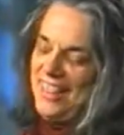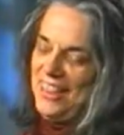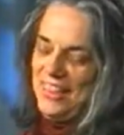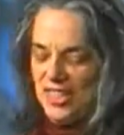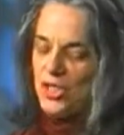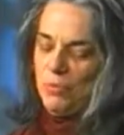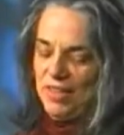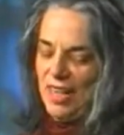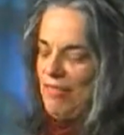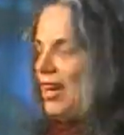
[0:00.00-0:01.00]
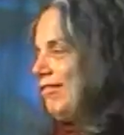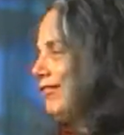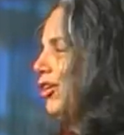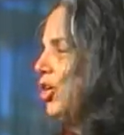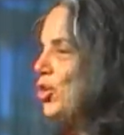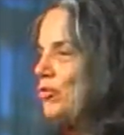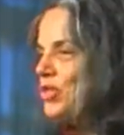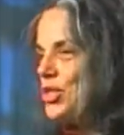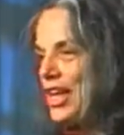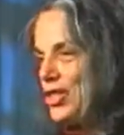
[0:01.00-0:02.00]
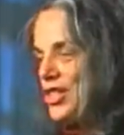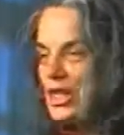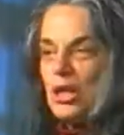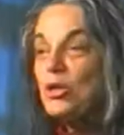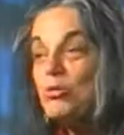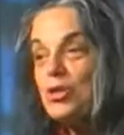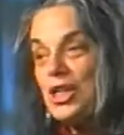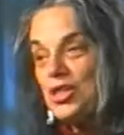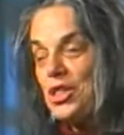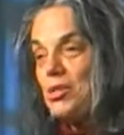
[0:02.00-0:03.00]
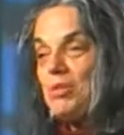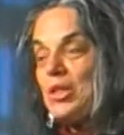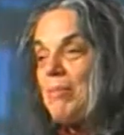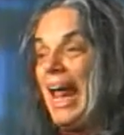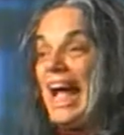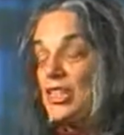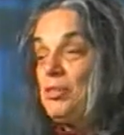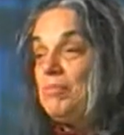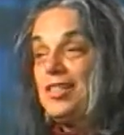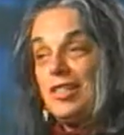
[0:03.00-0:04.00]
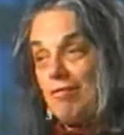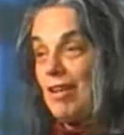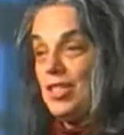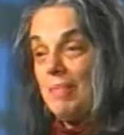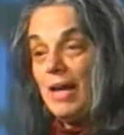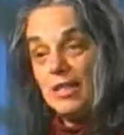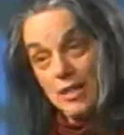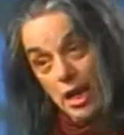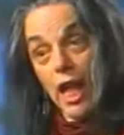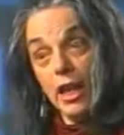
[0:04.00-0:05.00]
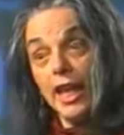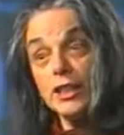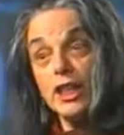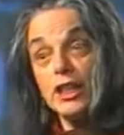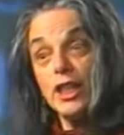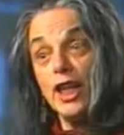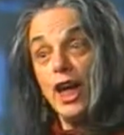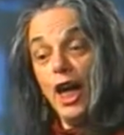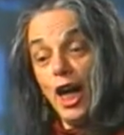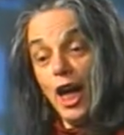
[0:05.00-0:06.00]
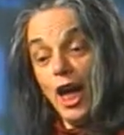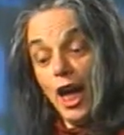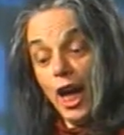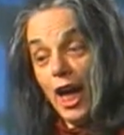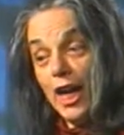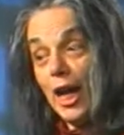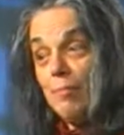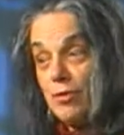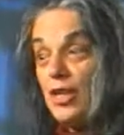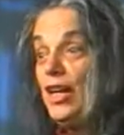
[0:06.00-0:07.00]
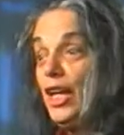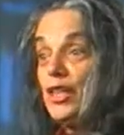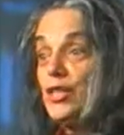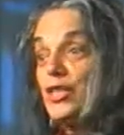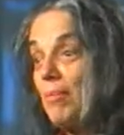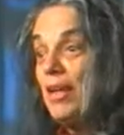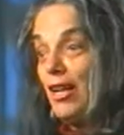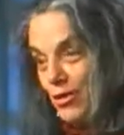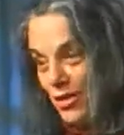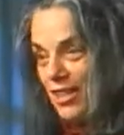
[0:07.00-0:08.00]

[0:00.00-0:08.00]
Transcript: this is one that I've gotten good rejections, and a good rejection is when someone actually reads it and writes back and says, "I liked it," yeah. and I'm sending it to someone else, you